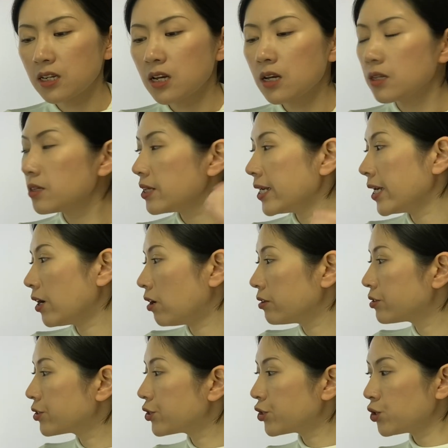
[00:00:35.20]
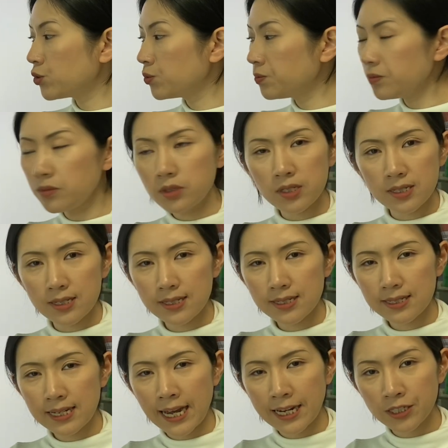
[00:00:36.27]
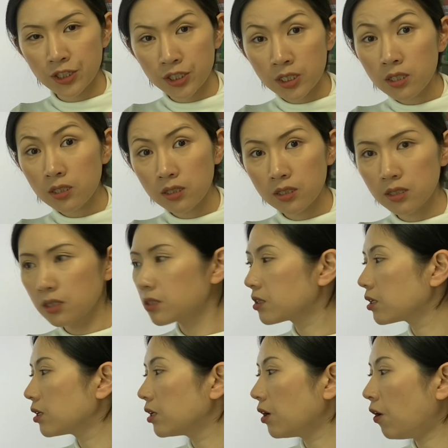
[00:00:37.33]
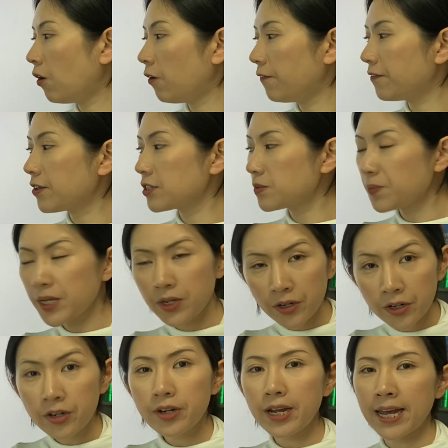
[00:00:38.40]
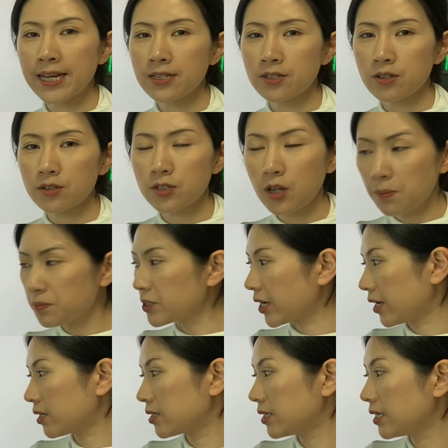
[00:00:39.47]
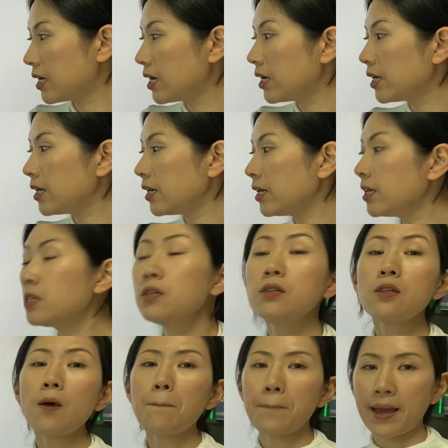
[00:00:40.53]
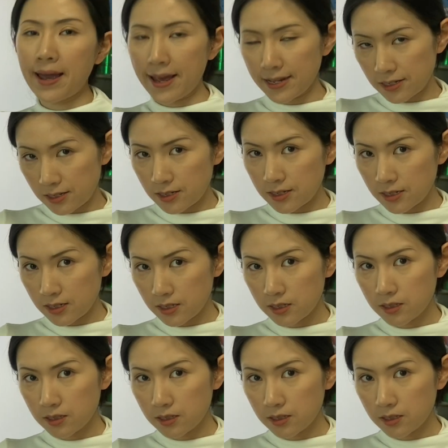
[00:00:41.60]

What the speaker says: the assumed action of the speaker as the subject in the past